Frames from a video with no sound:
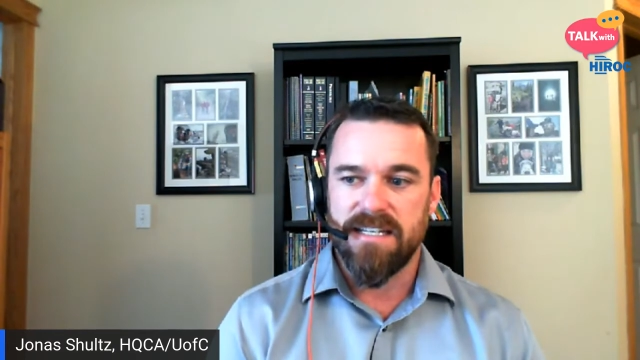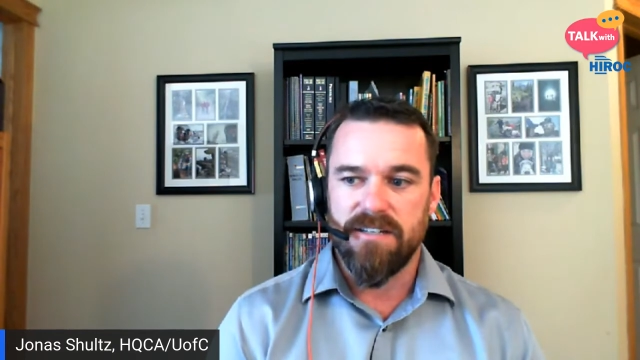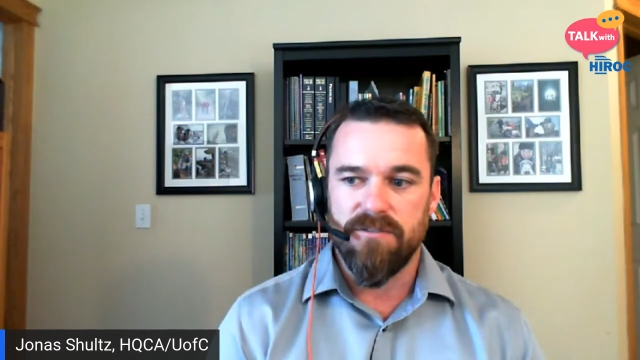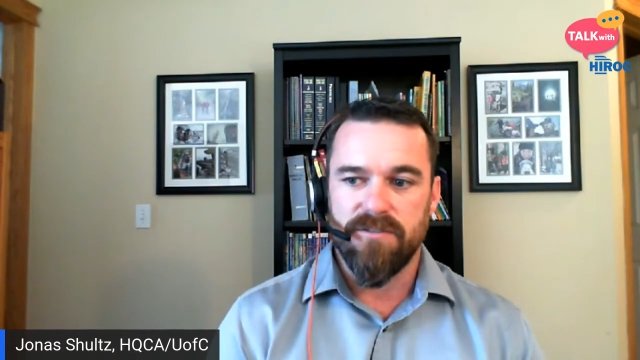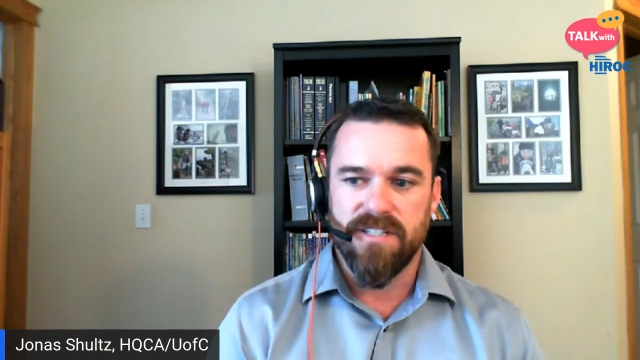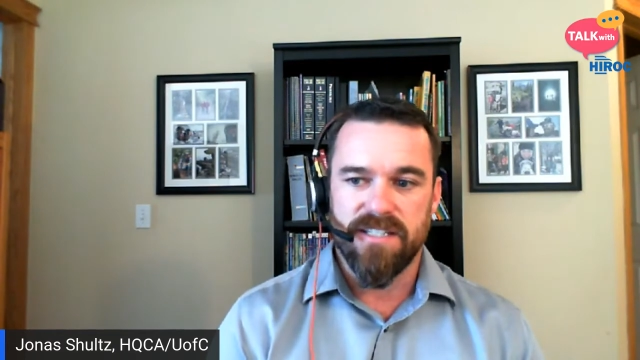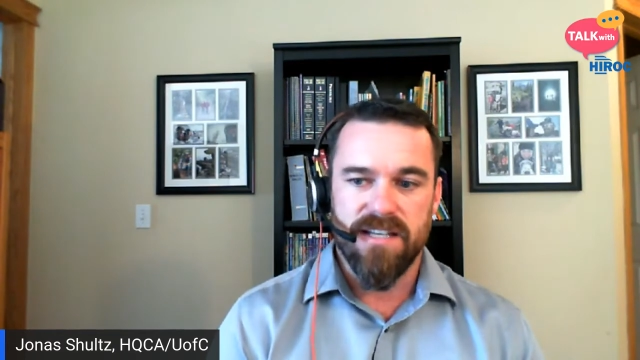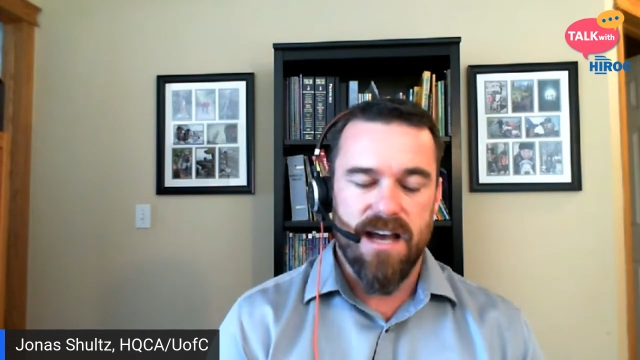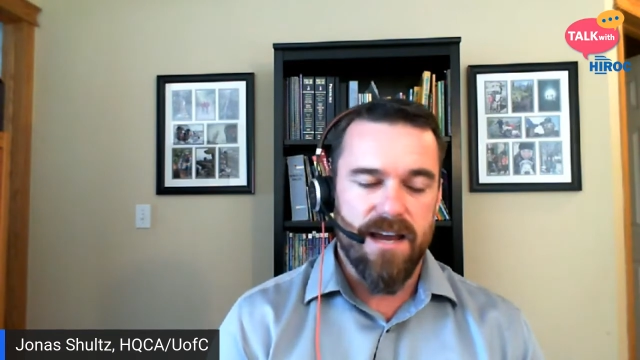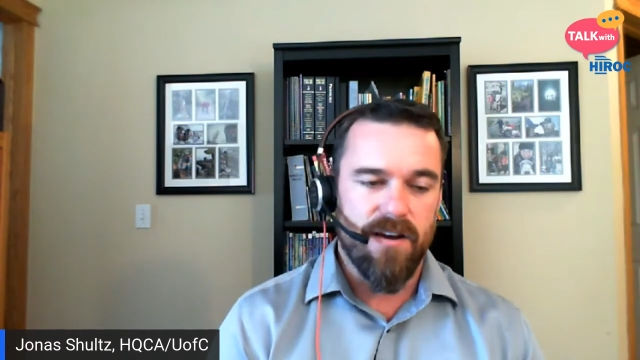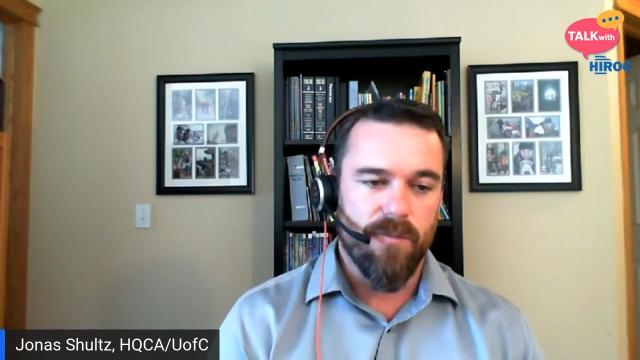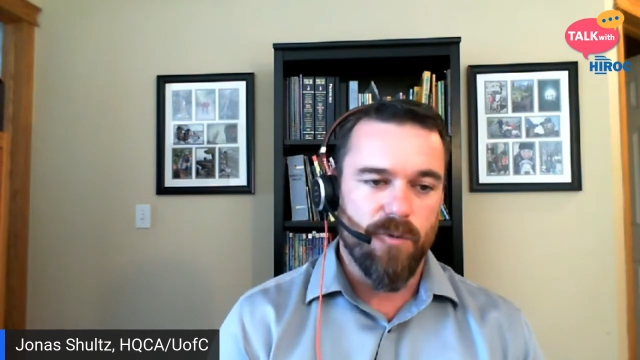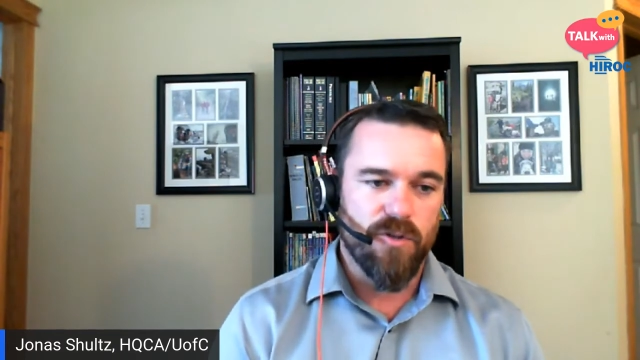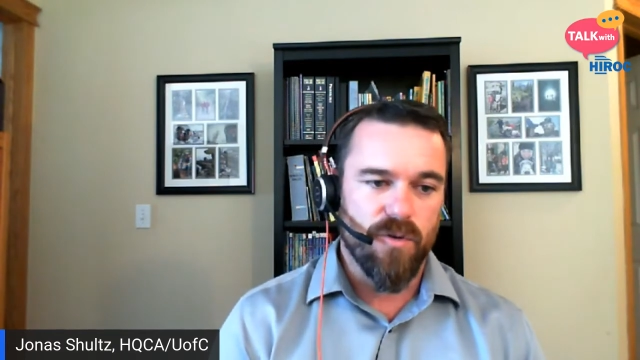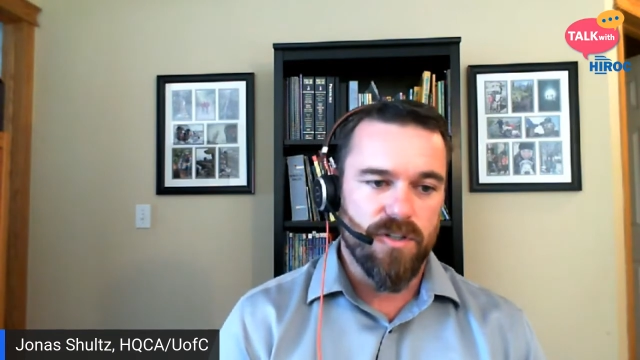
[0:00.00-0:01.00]
and you decide
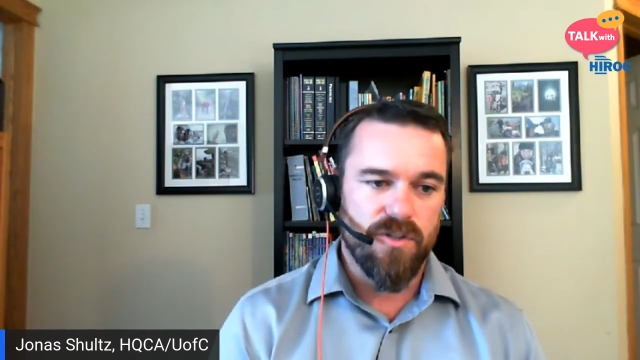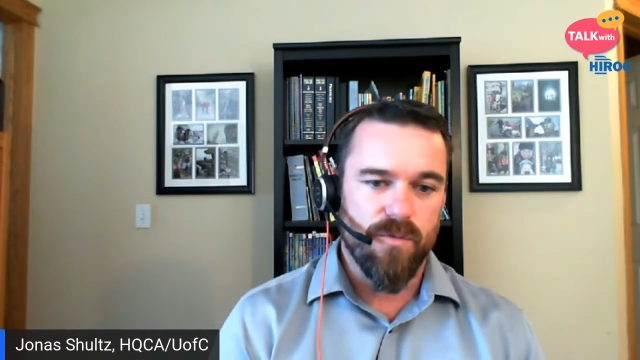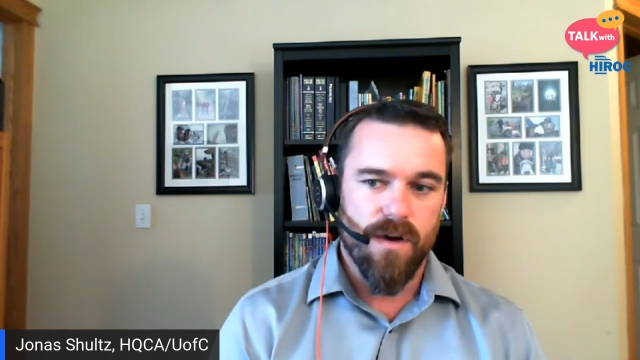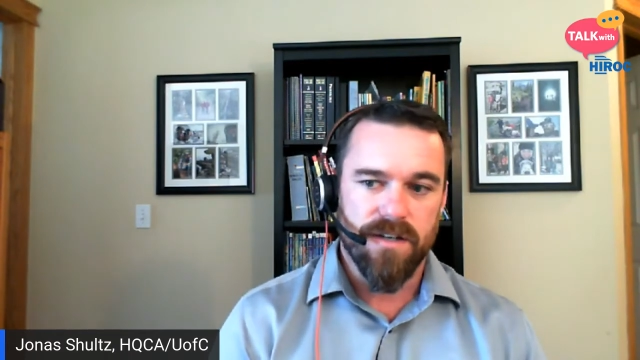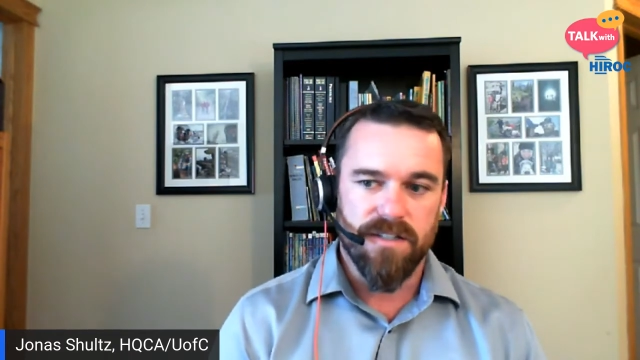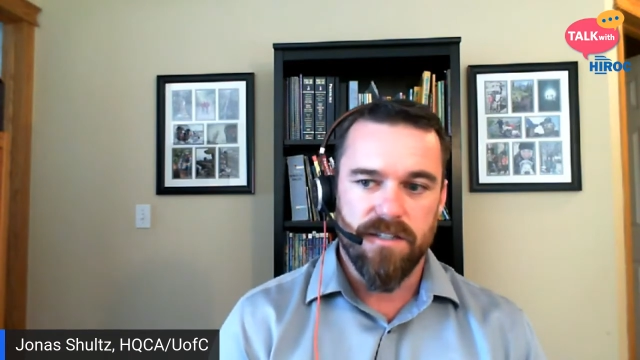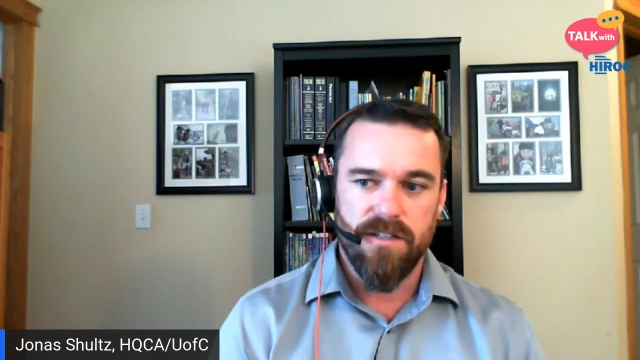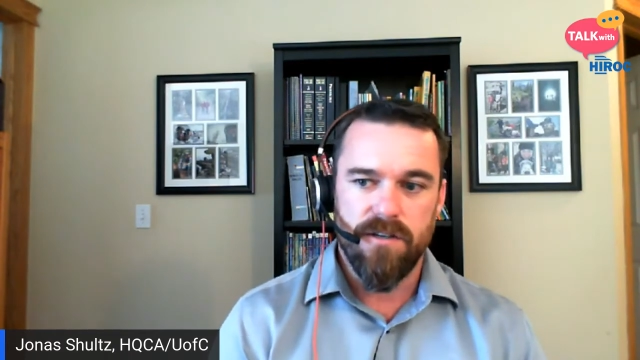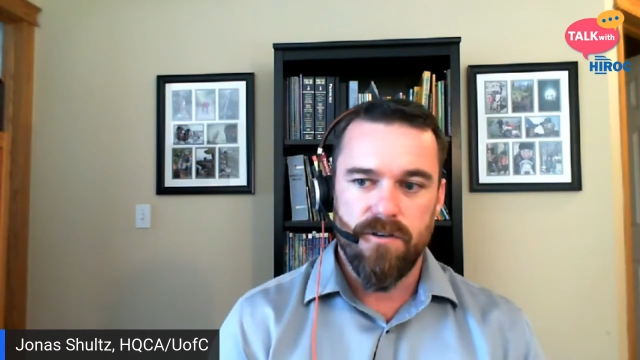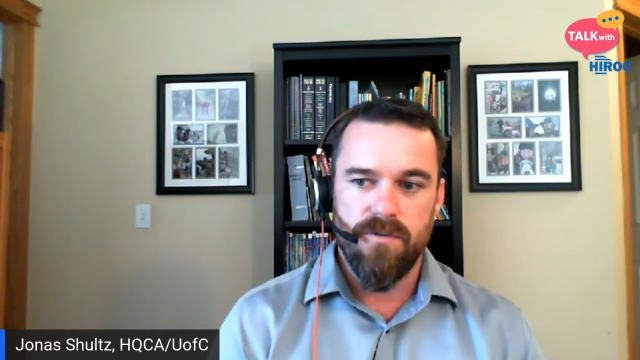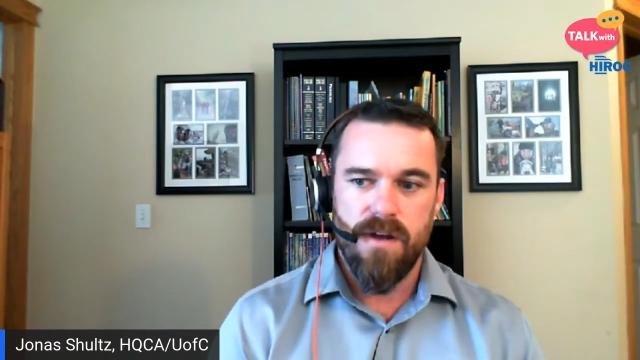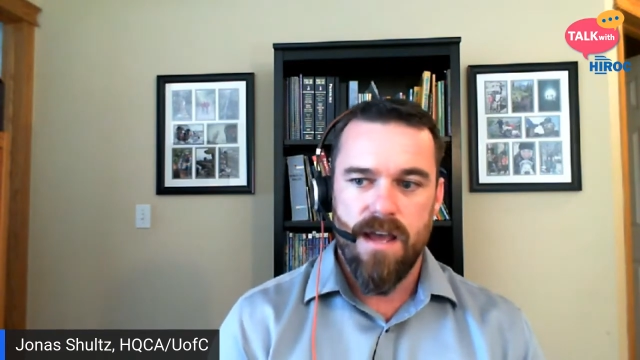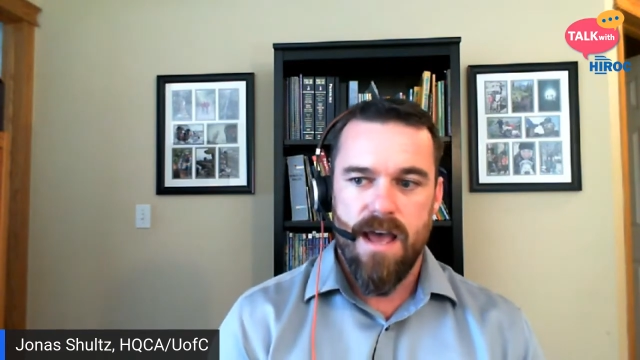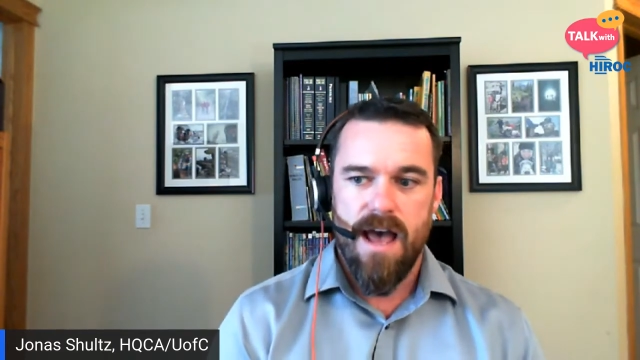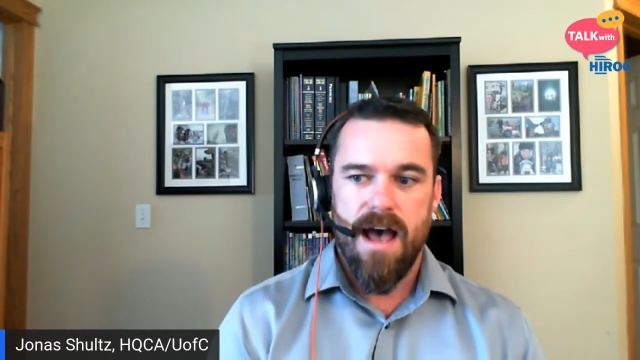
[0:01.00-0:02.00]
on which ones you want to do,